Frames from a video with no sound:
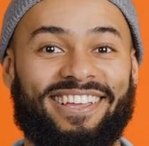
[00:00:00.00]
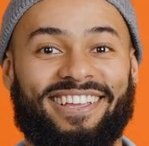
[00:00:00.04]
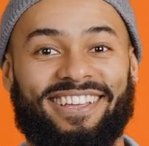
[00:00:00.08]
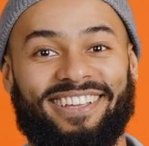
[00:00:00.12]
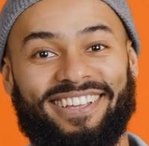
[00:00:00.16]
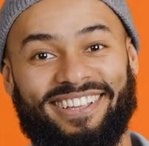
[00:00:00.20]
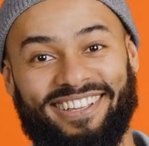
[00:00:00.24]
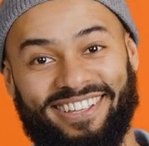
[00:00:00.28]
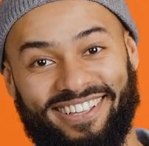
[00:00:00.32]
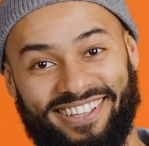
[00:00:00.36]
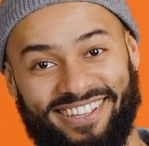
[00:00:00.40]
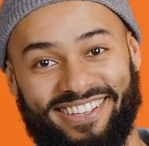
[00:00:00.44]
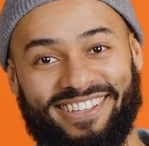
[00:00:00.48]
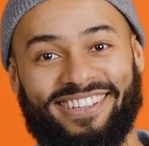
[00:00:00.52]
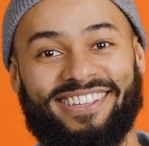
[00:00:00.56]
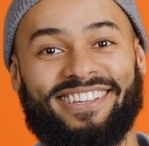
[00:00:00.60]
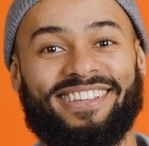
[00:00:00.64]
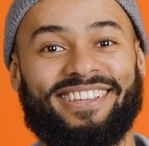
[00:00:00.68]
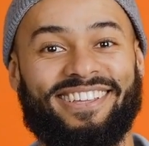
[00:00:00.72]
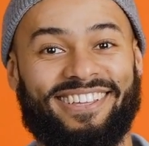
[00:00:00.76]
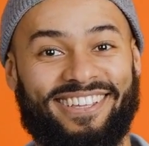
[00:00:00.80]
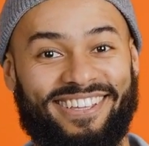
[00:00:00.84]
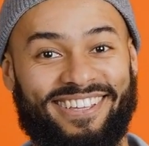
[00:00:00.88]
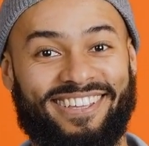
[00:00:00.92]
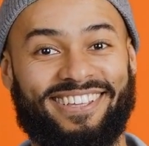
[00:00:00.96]
should
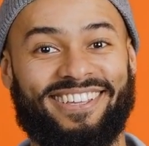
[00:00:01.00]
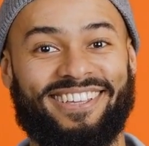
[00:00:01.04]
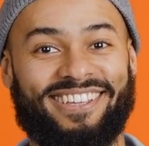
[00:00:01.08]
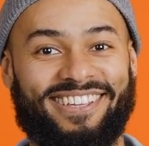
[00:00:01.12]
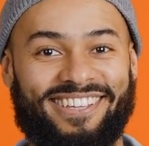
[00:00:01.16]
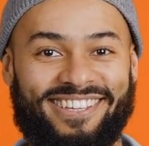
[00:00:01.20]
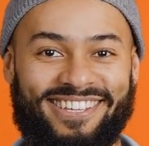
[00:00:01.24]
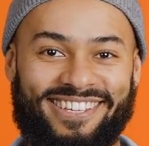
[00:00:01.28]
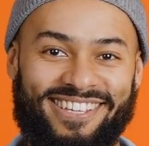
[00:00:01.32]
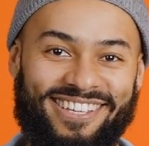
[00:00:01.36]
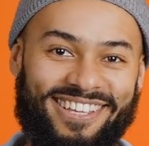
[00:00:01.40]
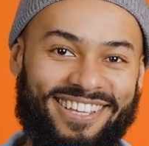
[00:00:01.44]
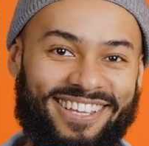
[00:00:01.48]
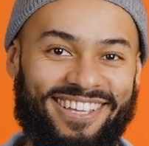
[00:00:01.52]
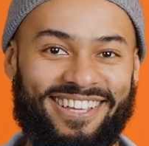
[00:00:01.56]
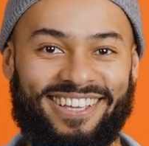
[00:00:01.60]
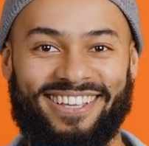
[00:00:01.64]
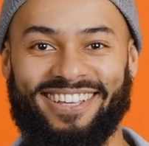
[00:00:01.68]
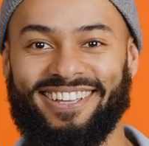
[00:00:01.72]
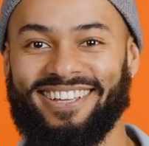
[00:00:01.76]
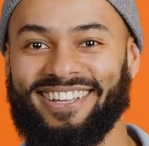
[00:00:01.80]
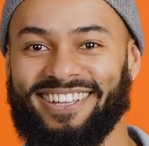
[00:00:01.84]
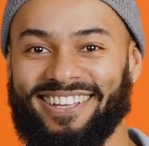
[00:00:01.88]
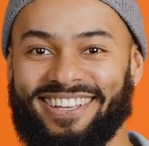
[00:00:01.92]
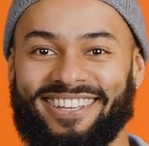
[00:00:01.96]
include the income
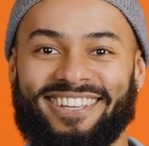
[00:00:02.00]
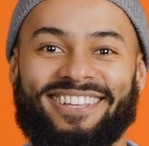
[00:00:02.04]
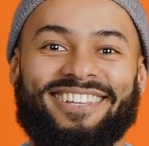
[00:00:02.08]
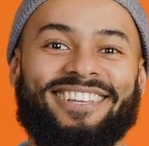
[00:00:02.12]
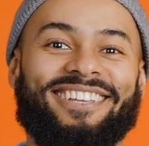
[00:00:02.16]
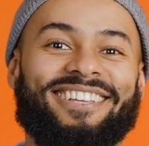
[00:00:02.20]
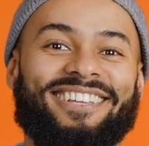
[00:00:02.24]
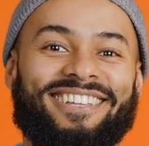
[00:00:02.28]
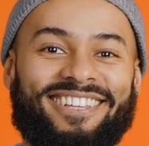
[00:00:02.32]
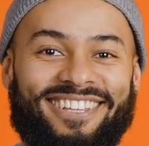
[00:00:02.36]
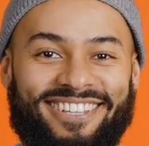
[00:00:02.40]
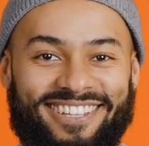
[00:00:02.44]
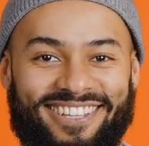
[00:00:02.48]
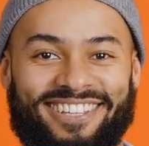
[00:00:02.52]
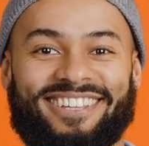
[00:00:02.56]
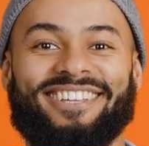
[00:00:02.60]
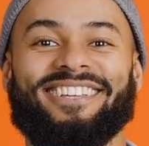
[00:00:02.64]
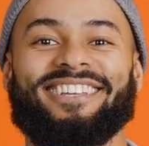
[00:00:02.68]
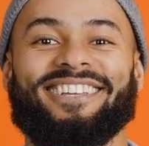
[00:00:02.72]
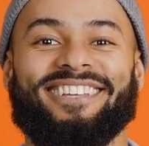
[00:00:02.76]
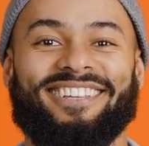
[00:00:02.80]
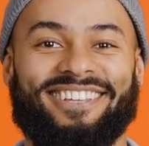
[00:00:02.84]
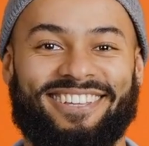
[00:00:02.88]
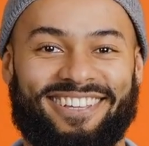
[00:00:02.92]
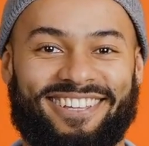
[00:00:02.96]
of the household,
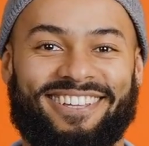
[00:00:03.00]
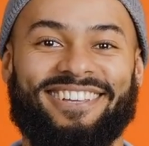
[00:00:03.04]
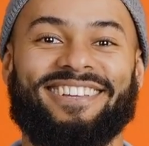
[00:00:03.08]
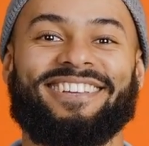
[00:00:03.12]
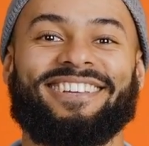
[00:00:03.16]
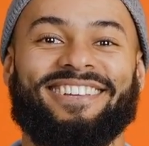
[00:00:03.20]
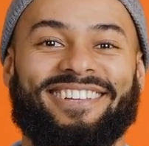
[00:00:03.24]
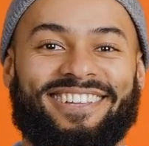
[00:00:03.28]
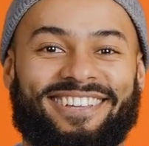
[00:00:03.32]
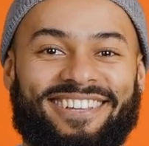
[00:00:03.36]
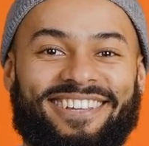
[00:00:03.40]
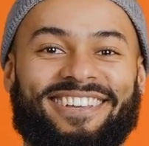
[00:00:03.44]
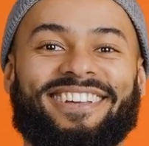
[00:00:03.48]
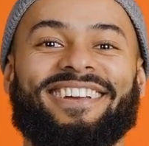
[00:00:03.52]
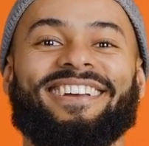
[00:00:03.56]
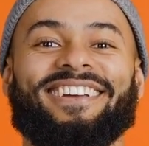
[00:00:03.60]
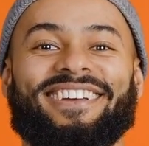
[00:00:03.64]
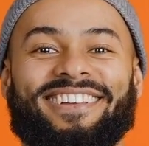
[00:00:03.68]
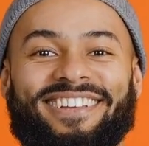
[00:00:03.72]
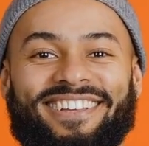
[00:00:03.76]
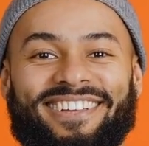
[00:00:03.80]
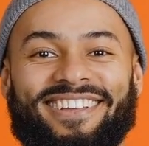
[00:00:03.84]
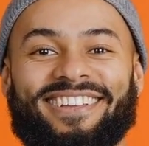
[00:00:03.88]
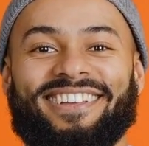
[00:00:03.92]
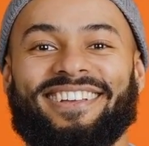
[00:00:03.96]
the
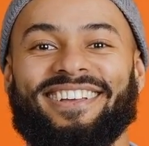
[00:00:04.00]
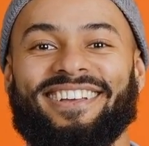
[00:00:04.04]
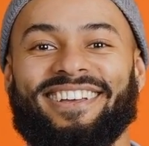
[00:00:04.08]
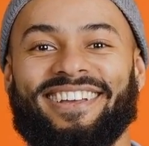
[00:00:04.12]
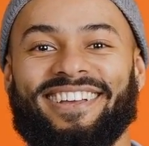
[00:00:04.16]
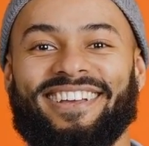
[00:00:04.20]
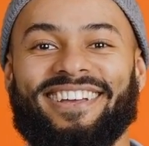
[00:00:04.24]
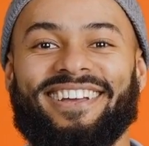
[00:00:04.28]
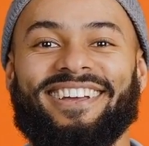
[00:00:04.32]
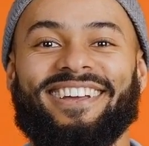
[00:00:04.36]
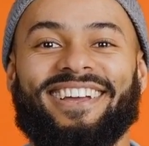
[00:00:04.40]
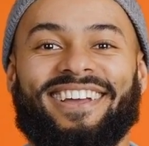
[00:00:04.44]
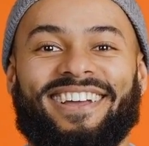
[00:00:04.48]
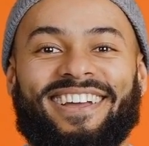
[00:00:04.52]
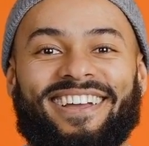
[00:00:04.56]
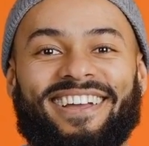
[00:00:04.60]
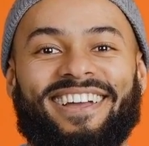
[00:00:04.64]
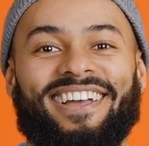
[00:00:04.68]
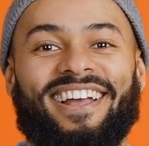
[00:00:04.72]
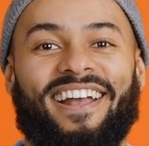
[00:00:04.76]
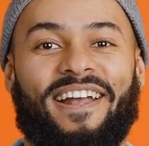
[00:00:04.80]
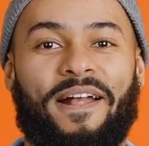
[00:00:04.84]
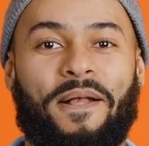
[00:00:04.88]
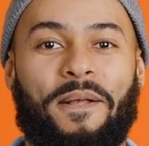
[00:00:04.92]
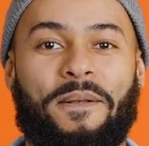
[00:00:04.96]
expenses of the household,
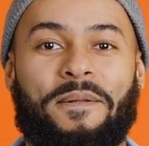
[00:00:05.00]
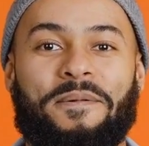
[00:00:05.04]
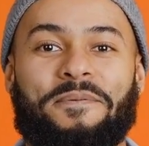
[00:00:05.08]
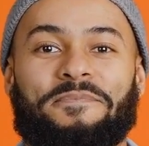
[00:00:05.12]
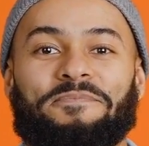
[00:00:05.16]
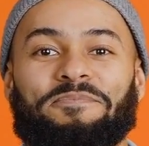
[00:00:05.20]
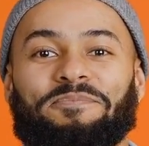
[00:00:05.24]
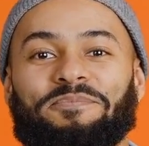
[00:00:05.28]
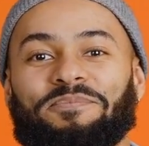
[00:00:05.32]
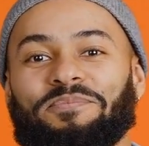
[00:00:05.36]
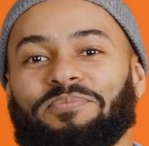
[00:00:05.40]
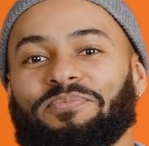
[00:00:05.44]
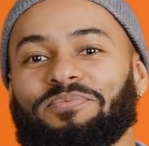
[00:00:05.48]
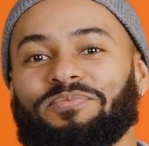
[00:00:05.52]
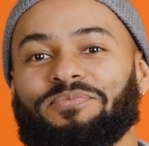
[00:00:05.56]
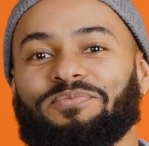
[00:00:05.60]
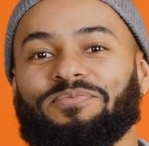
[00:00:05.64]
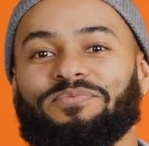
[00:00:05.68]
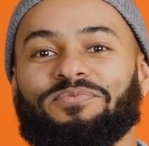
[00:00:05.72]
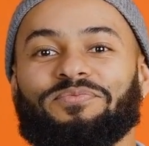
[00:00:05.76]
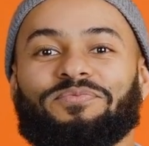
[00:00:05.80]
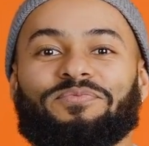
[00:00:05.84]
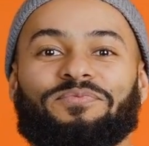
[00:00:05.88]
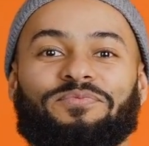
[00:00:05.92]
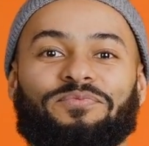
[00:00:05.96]
and what the
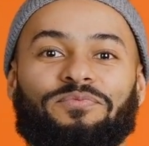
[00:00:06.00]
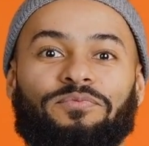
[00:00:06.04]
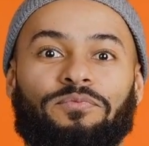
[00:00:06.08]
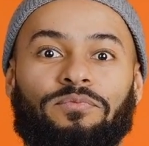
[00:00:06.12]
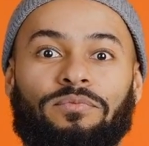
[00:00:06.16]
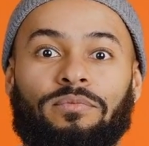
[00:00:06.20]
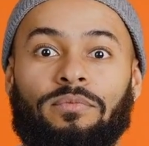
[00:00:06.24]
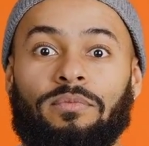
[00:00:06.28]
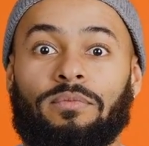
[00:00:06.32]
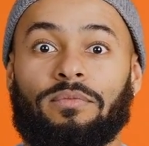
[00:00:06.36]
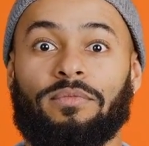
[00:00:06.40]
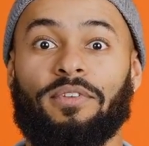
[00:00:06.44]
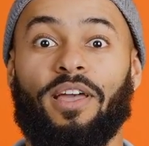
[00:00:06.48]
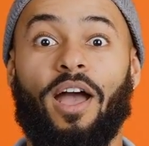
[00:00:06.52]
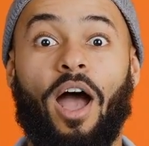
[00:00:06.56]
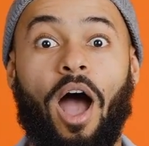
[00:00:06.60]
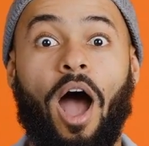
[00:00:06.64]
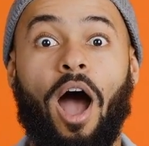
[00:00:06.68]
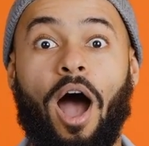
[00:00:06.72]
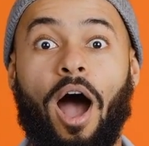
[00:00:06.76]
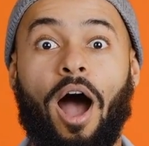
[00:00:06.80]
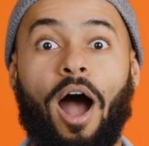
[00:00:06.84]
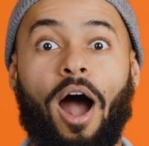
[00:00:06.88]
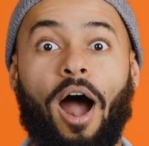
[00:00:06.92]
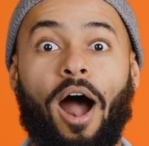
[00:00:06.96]
household would like to
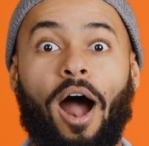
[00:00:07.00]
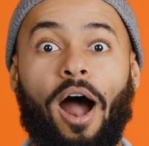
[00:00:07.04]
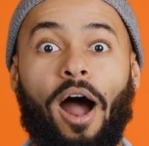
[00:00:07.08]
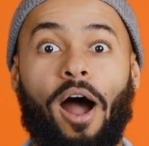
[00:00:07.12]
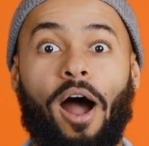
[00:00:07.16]
save.